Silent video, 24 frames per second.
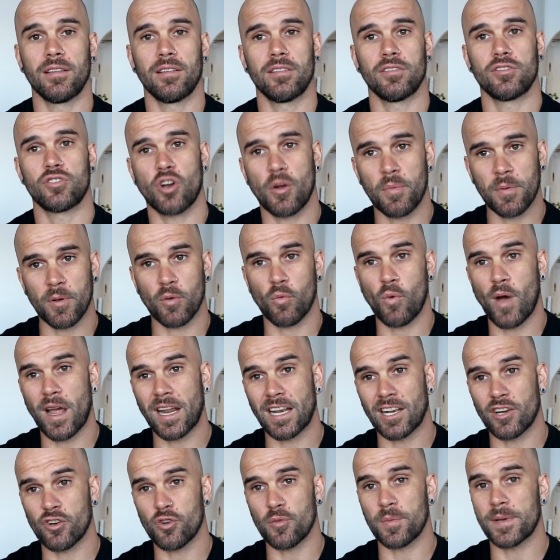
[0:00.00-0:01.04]
dropping weight
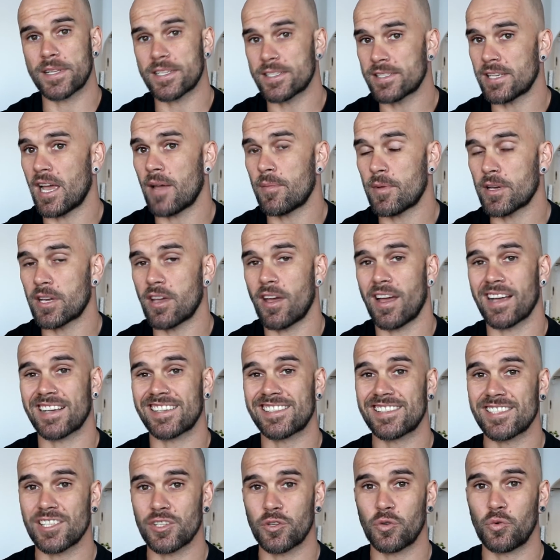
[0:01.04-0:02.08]
a little bit say, but going
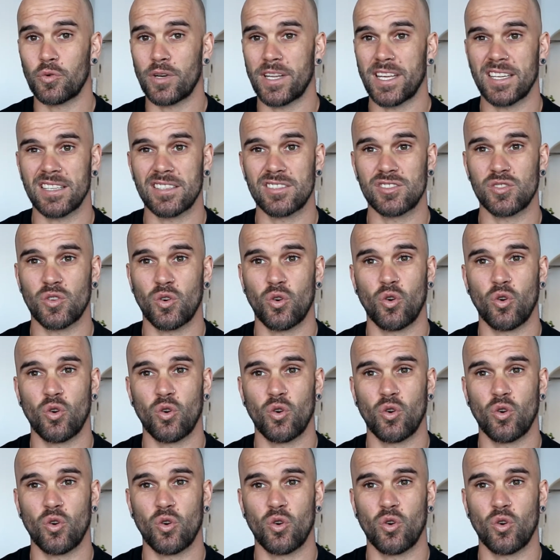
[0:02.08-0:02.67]
single legs,